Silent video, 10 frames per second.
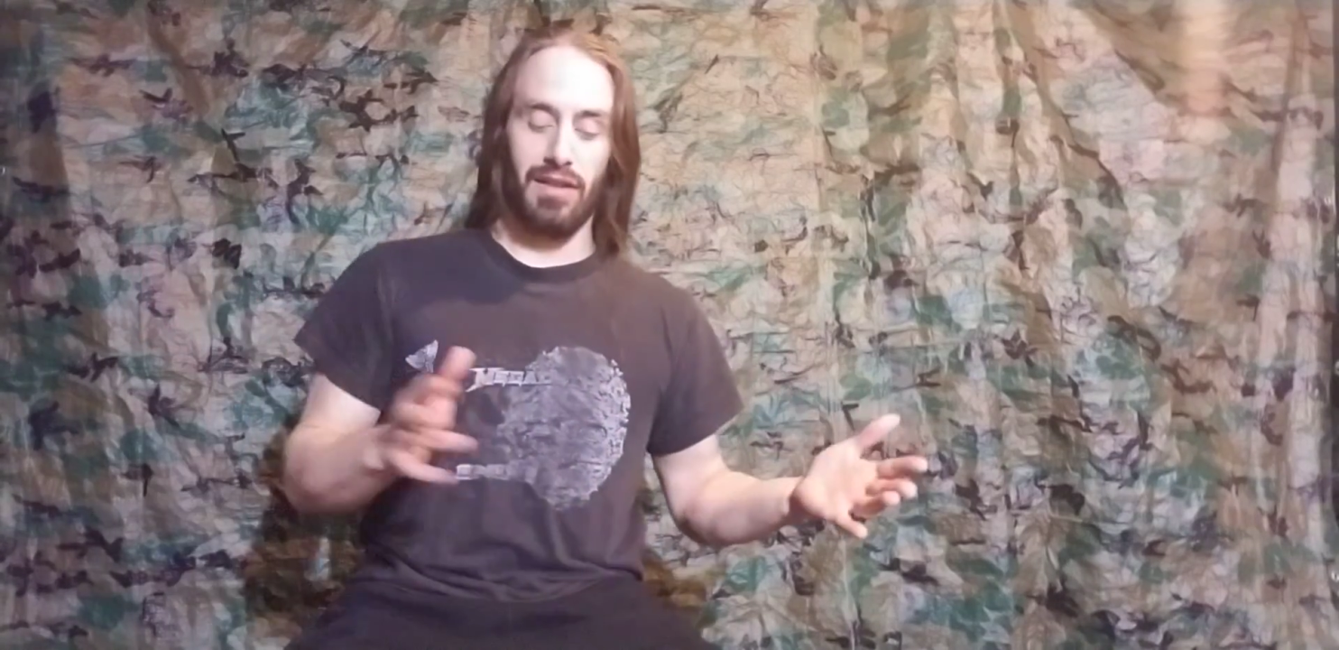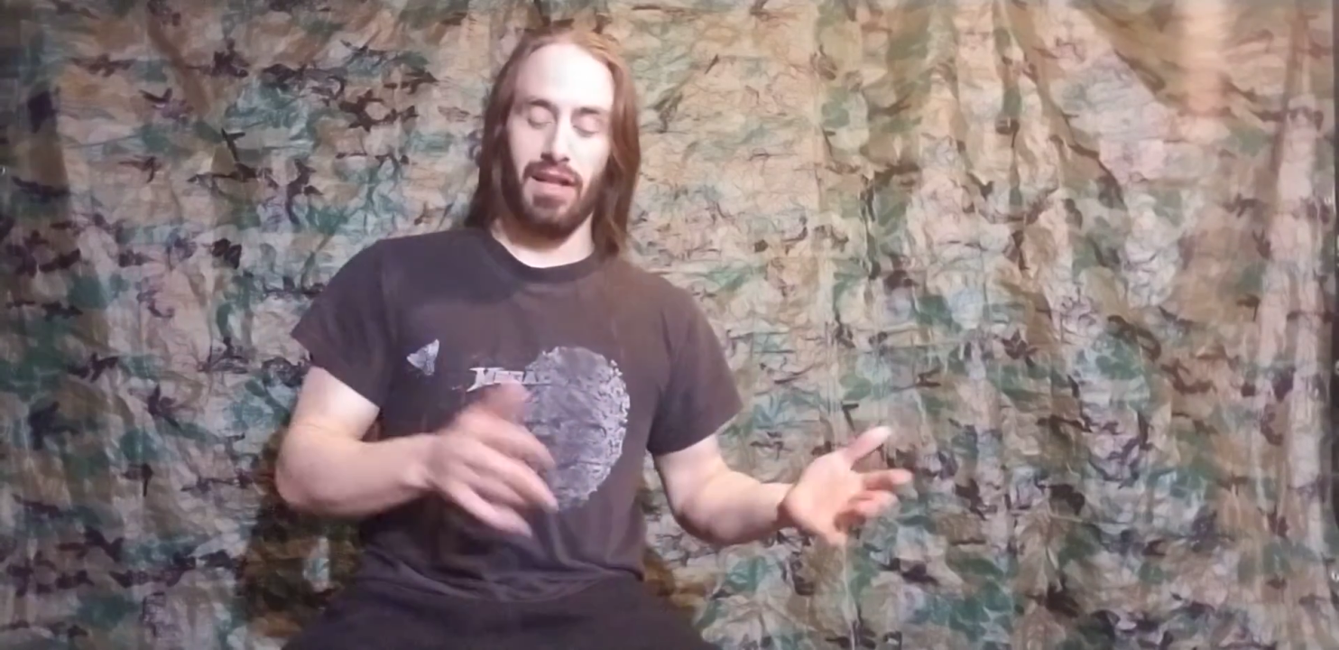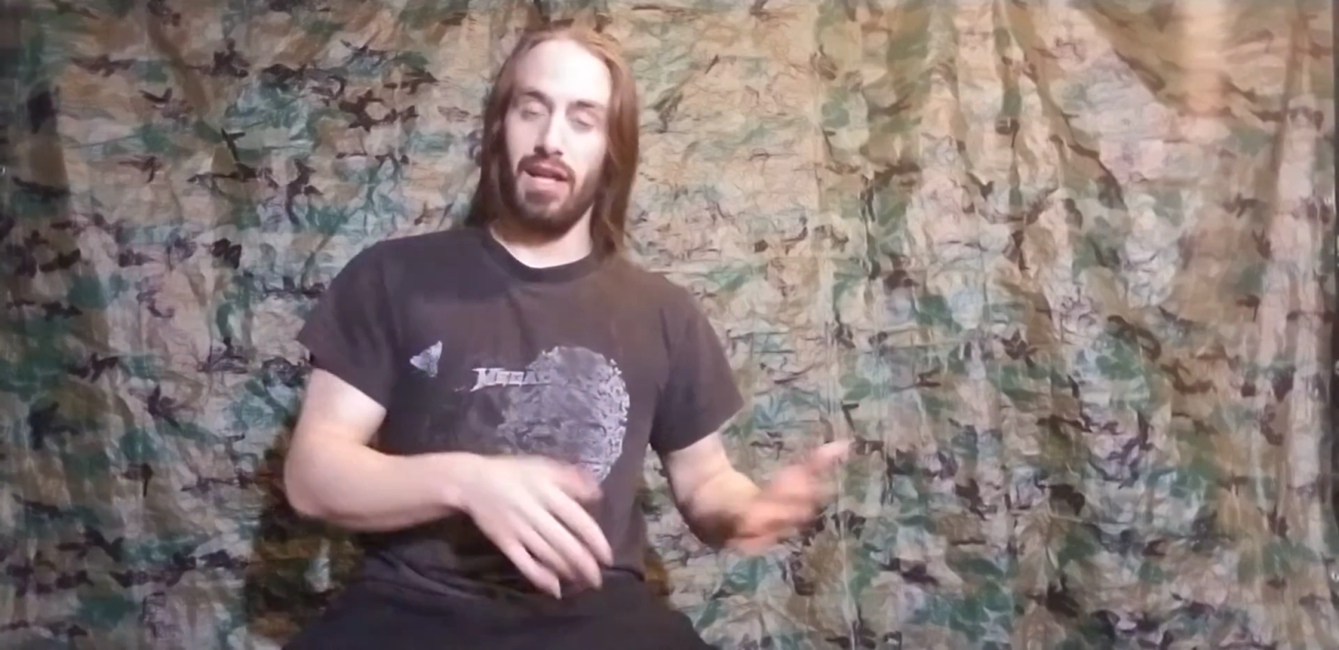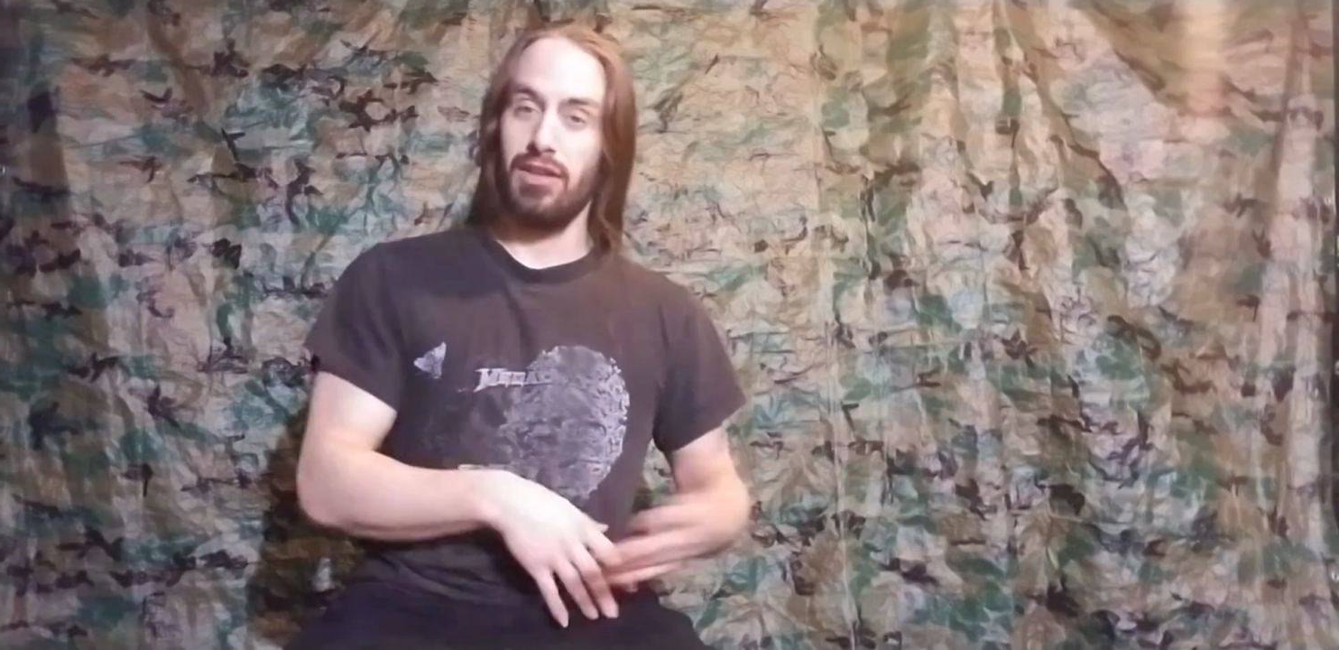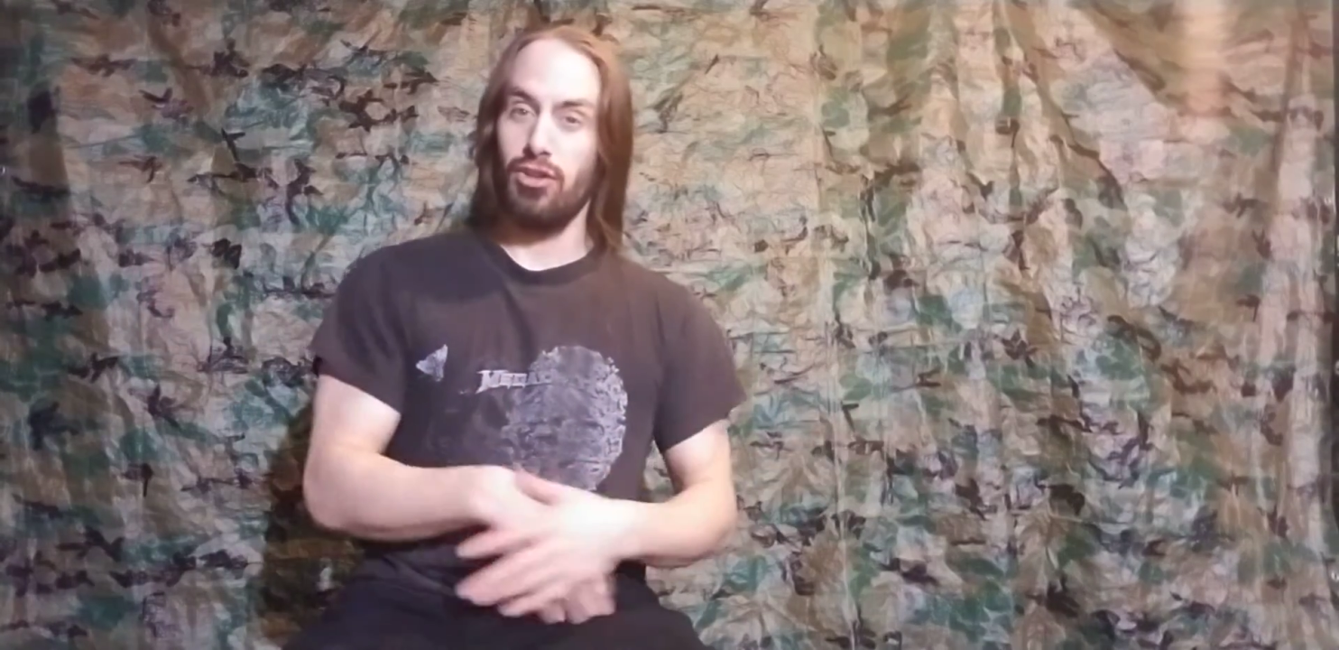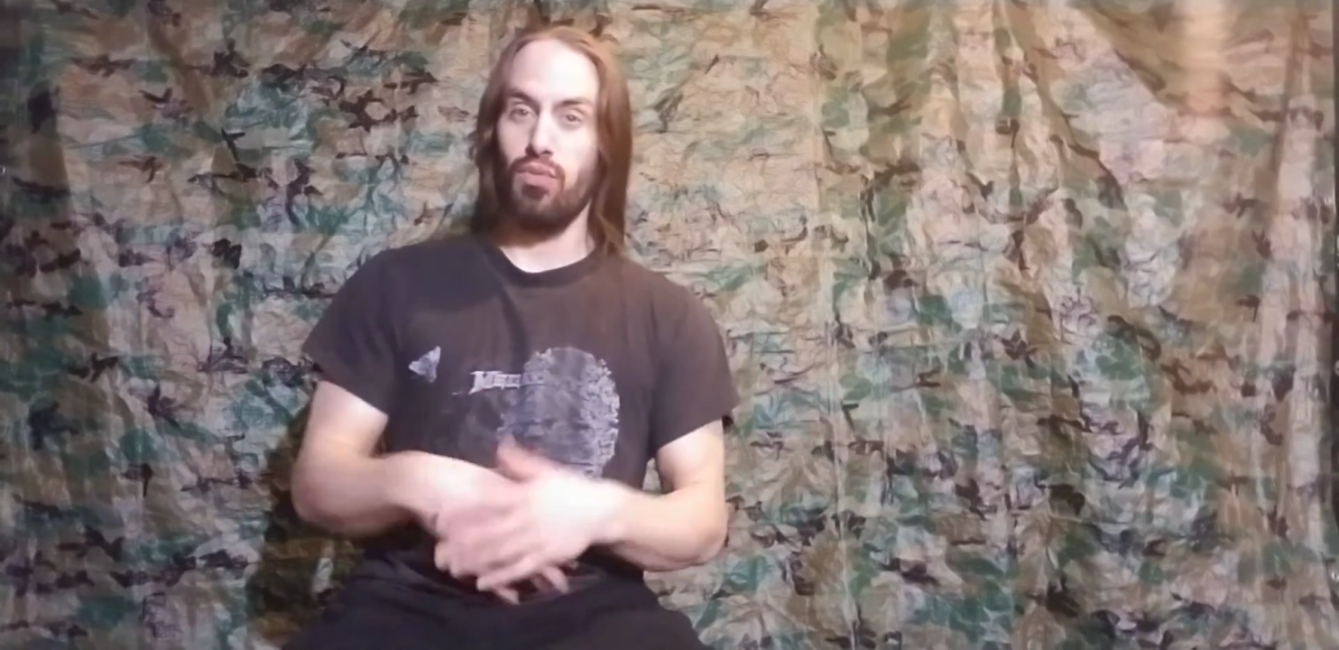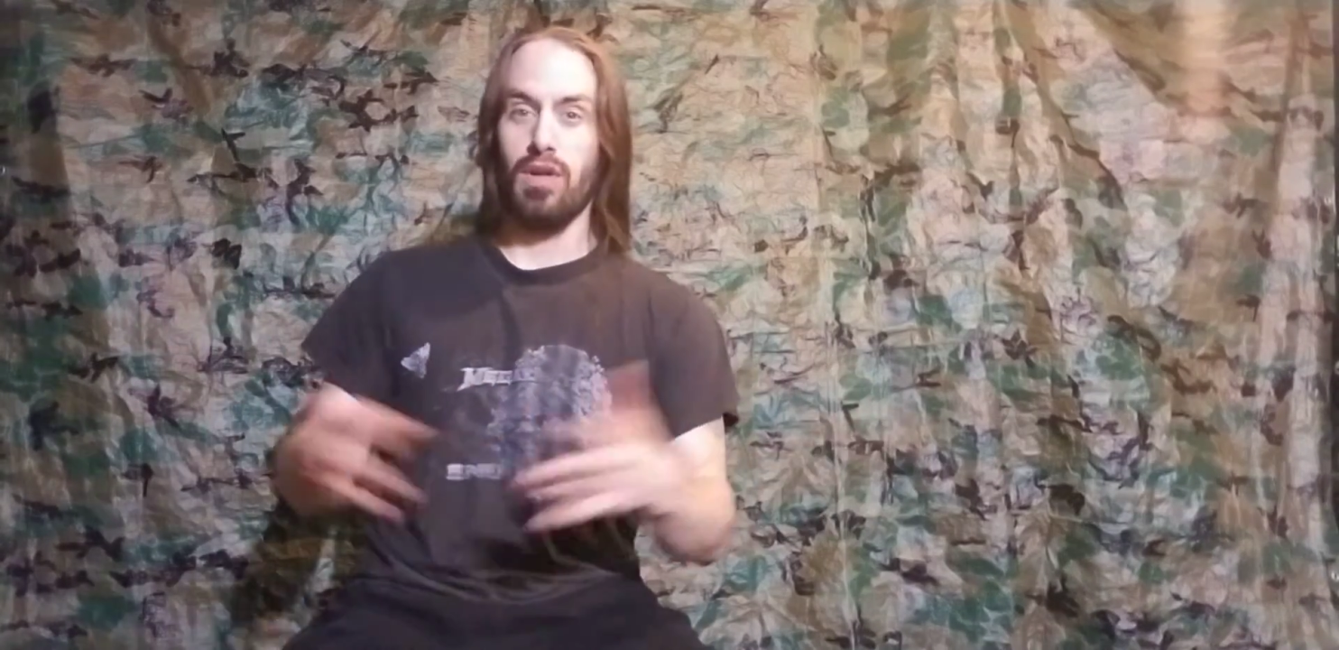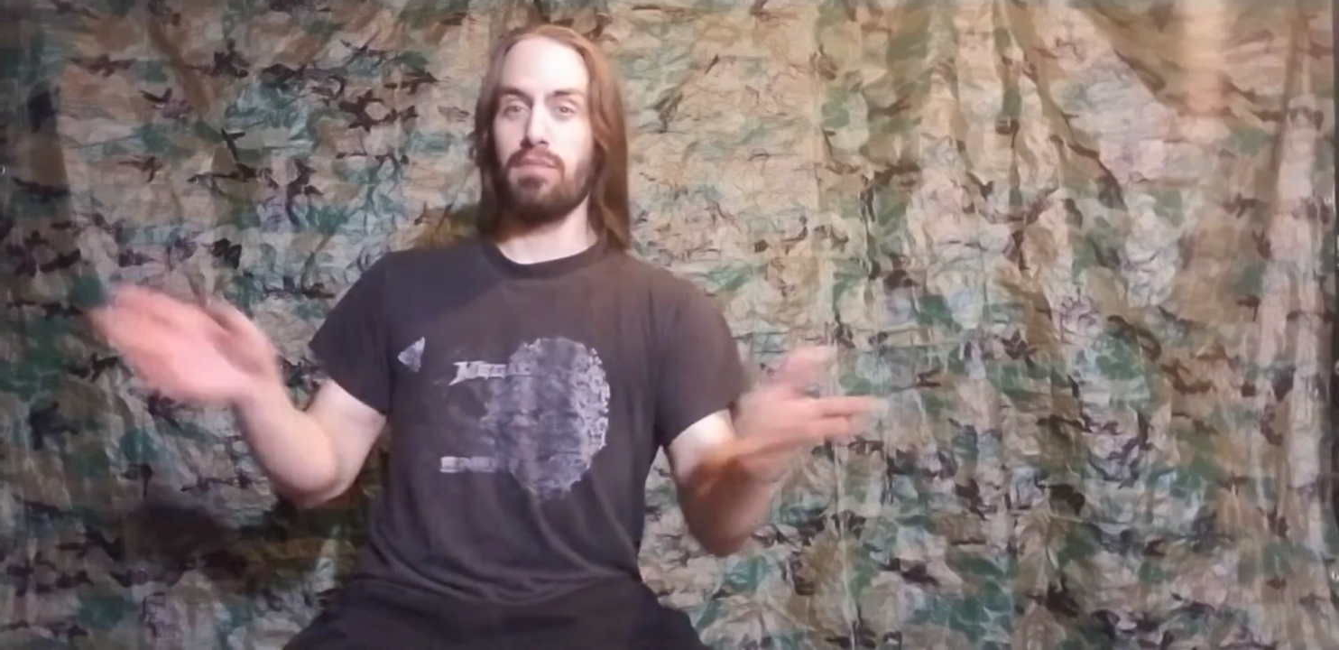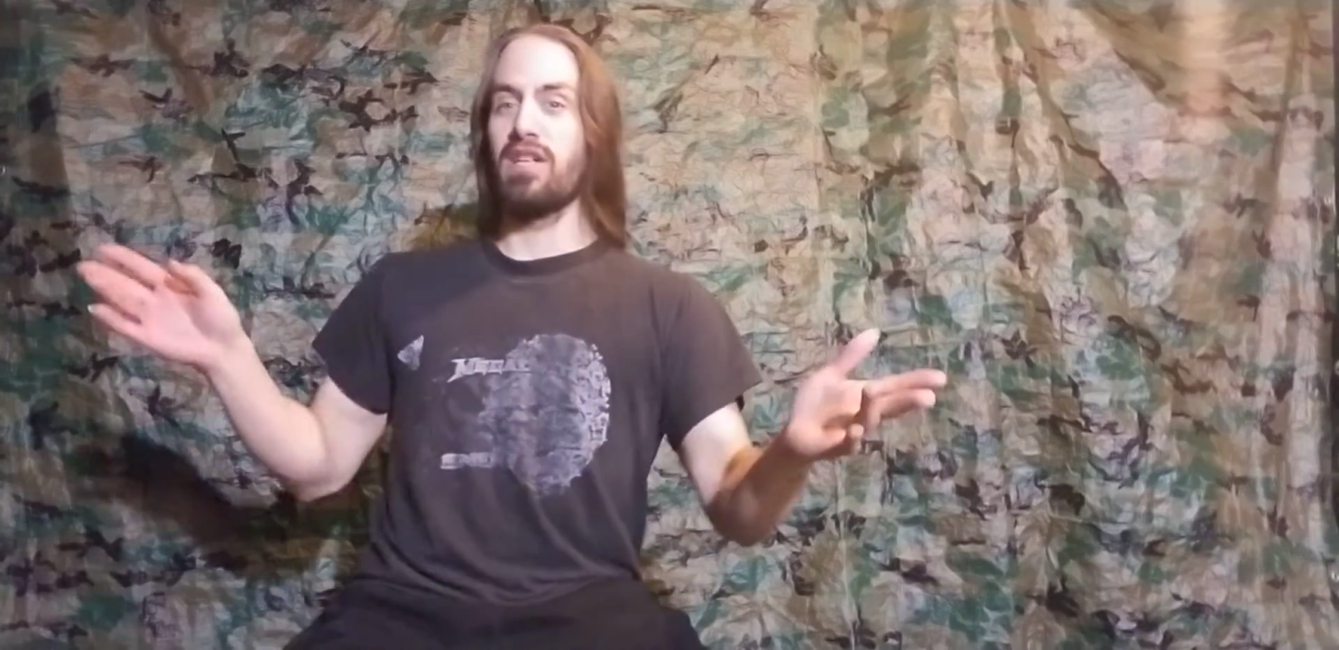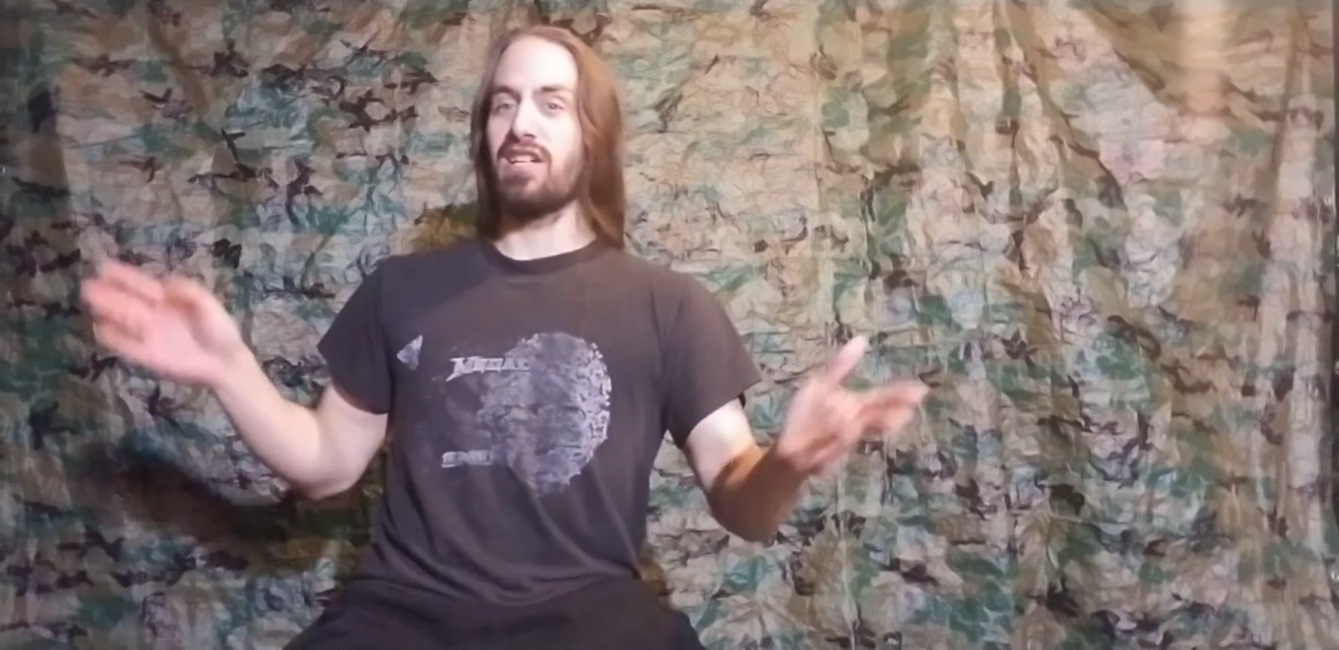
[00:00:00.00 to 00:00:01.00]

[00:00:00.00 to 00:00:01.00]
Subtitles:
and you want to be